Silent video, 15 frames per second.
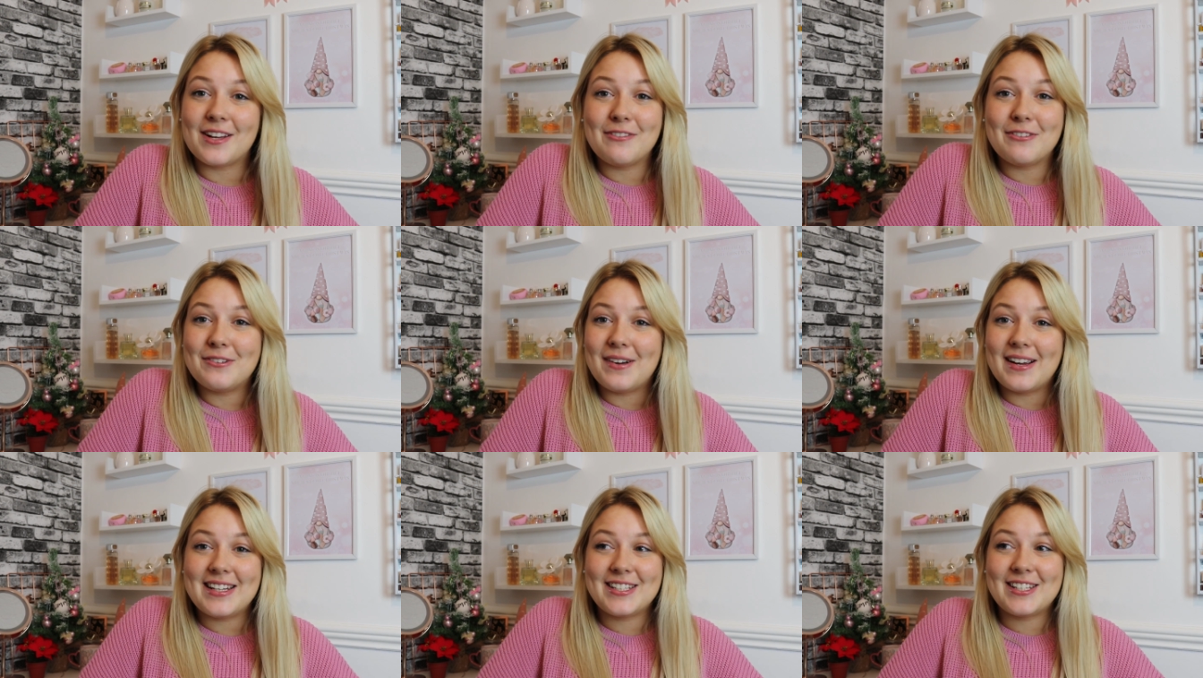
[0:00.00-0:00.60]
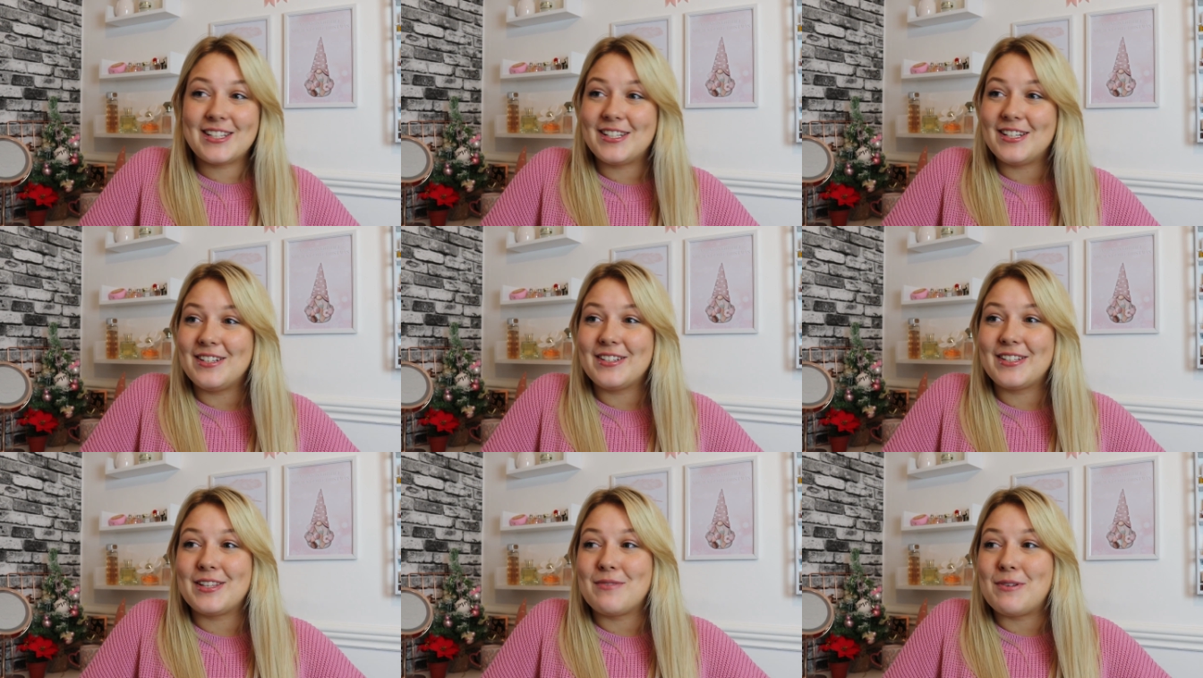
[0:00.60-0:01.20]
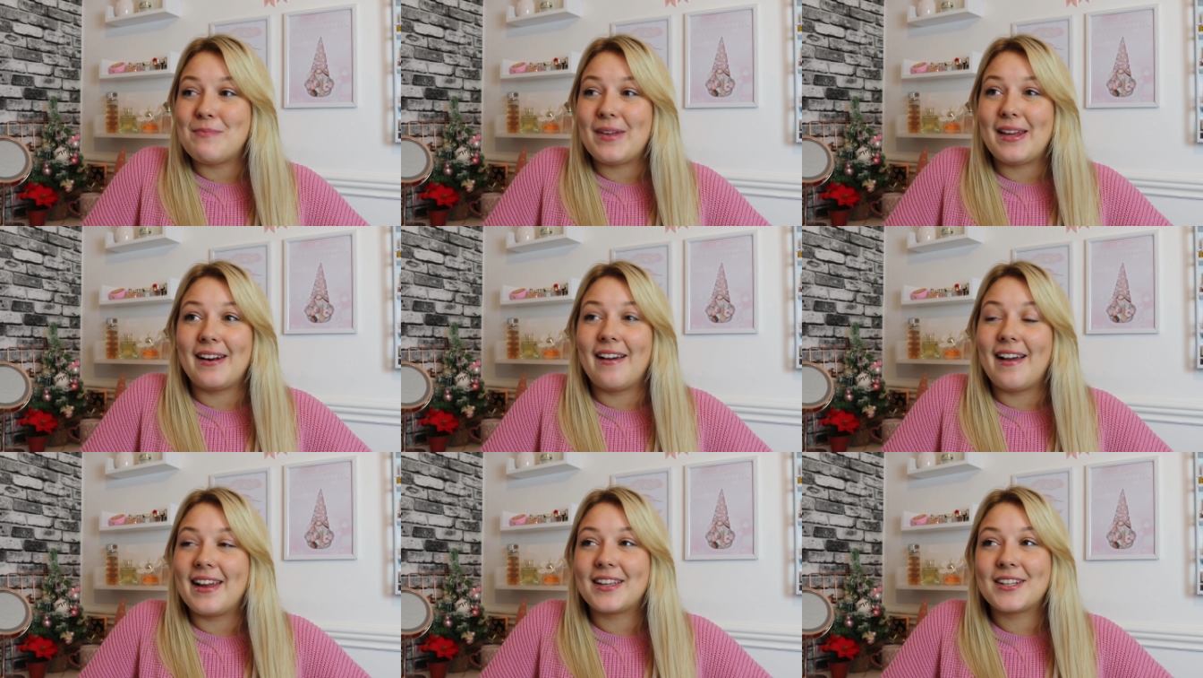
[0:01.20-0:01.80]
I've always just used them and been
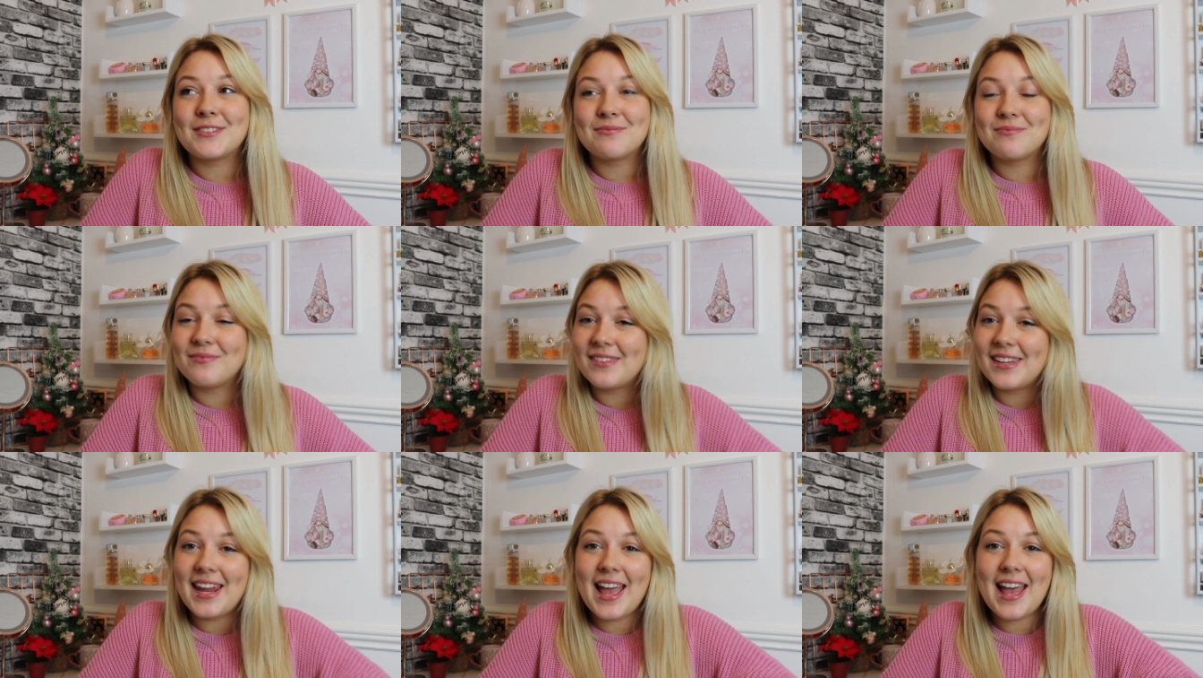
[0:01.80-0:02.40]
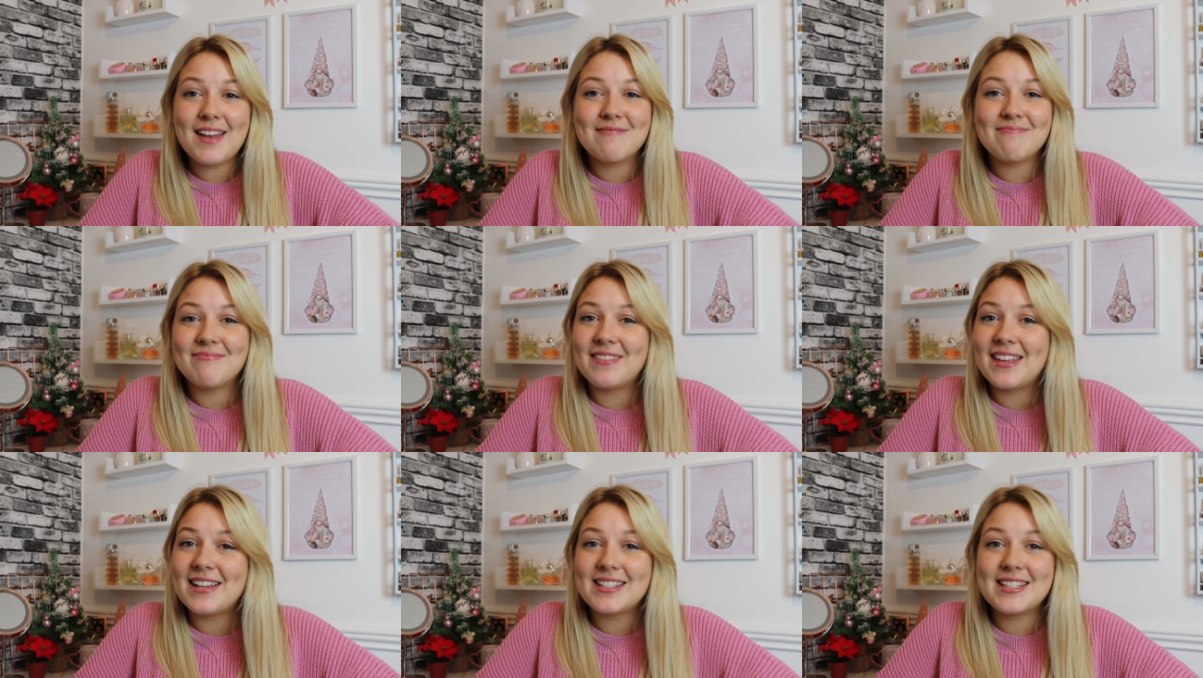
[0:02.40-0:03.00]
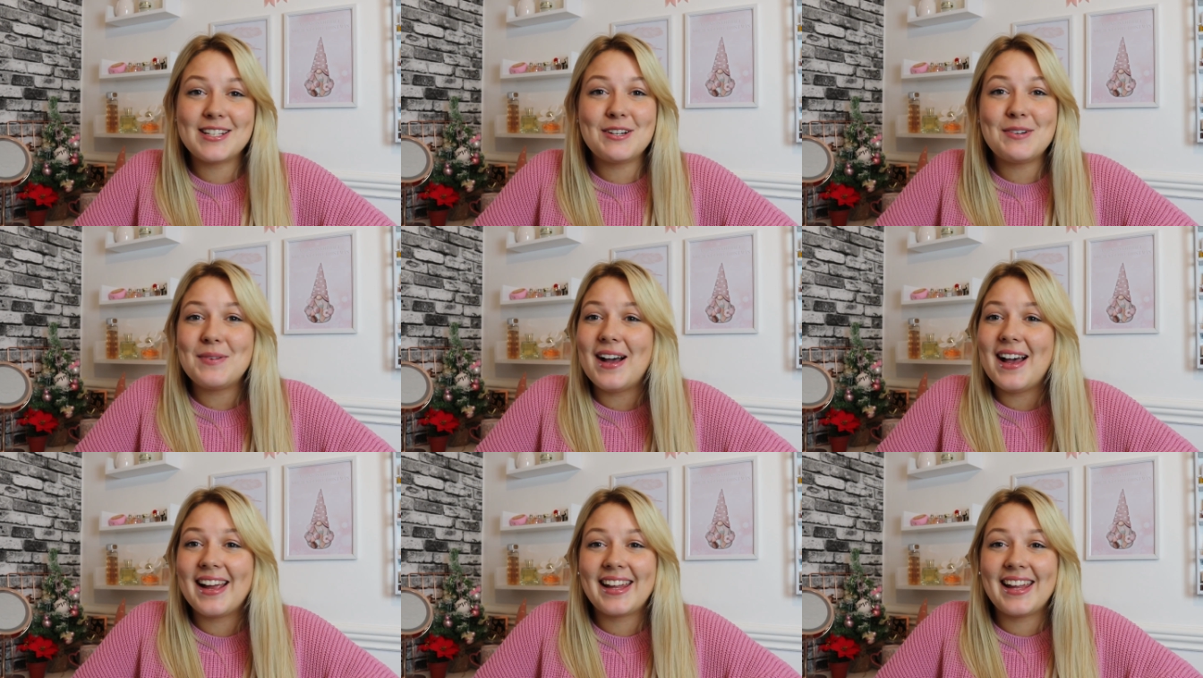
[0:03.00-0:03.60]
like, yeah, they're still
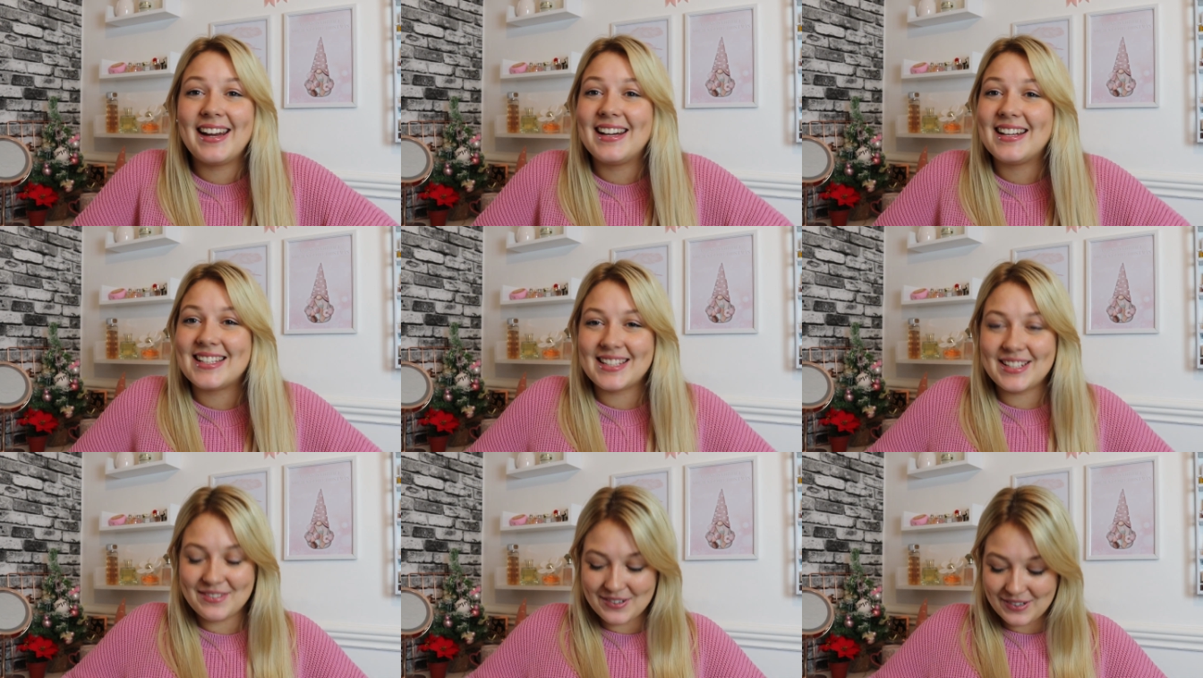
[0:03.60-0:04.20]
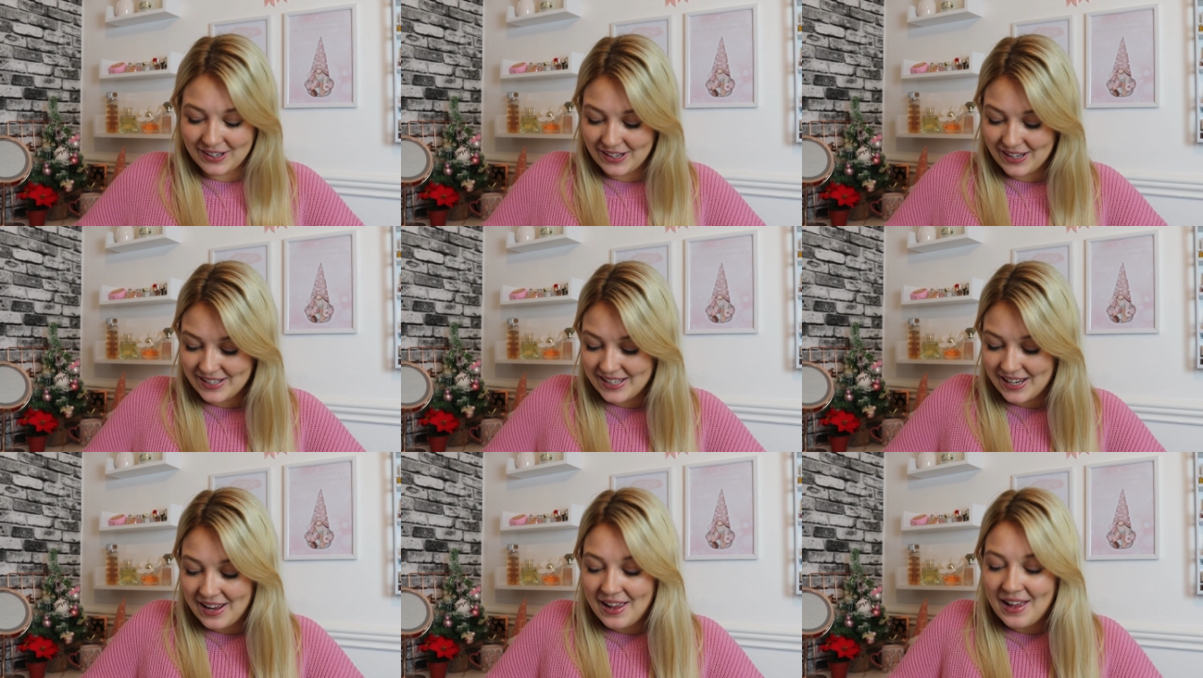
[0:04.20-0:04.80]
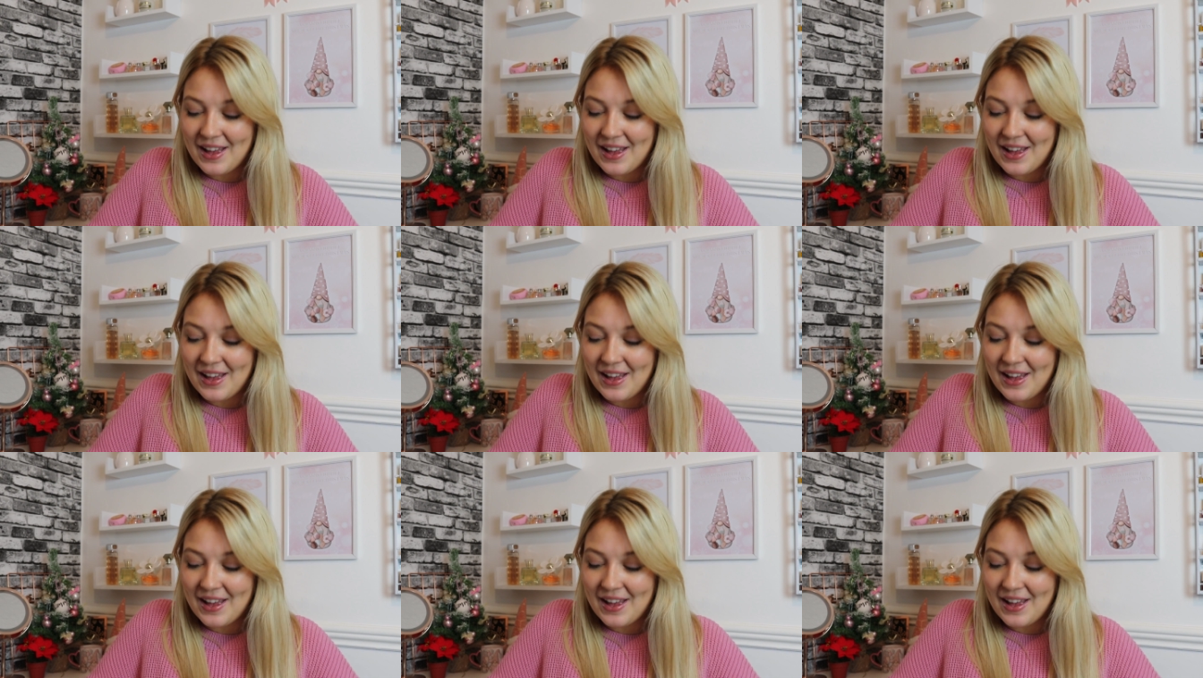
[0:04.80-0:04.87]
working, it's still all good.